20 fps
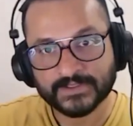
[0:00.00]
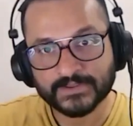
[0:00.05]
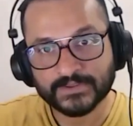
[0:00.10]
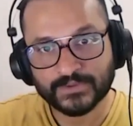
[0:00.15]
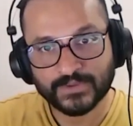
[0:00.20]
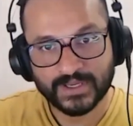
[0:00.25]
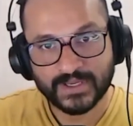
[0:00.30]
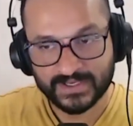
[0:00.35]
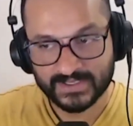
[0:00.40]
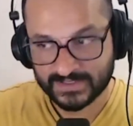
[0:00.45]

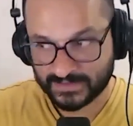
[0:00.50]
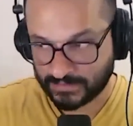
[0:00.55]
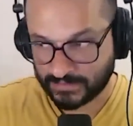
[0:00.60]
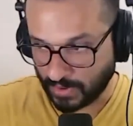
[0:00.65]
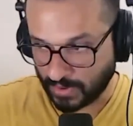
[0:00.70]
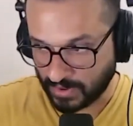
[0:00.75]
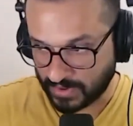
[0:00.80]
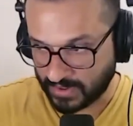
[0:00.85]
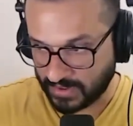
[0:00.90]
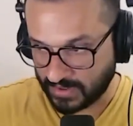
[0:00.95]
today's
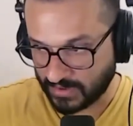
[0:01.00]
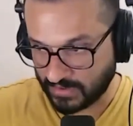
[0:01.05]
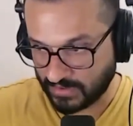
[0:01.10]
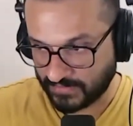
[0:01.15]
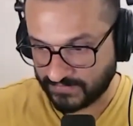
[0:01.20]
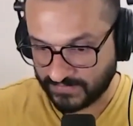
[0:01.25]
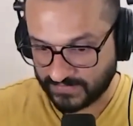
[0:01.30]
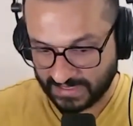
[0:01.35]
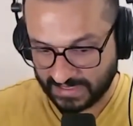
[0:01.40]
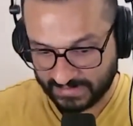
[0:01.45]
pod
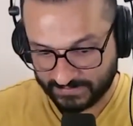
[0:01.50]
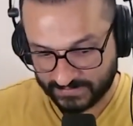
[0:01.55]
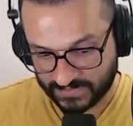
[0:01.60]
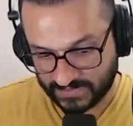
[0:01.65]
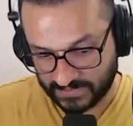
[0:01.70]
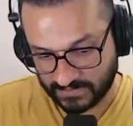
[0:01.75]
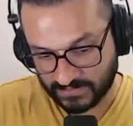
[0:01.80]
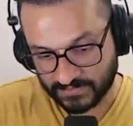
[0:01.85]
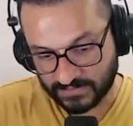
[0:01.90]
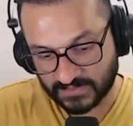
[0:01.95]
of
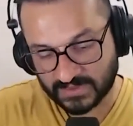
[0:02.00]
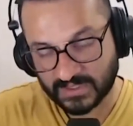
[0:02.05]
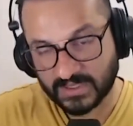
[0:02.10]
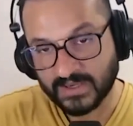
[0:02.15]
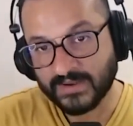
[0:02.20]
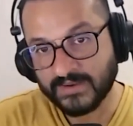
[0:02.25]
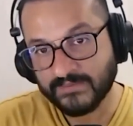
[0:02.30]
absolute